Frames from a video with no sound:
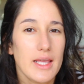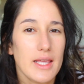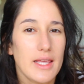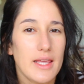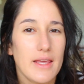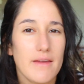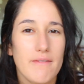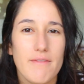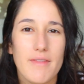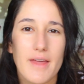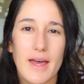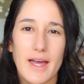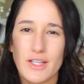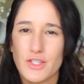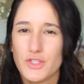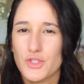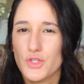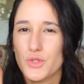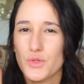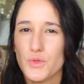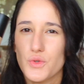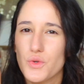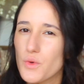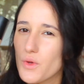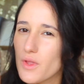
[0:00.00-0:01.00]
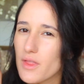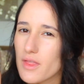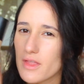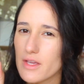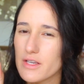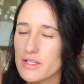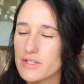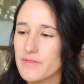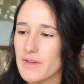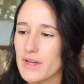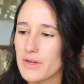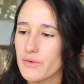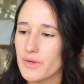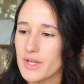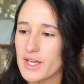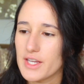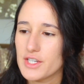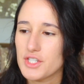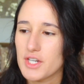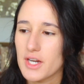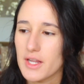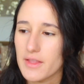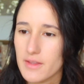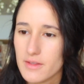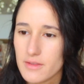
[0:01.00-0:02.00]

give that to this foundation.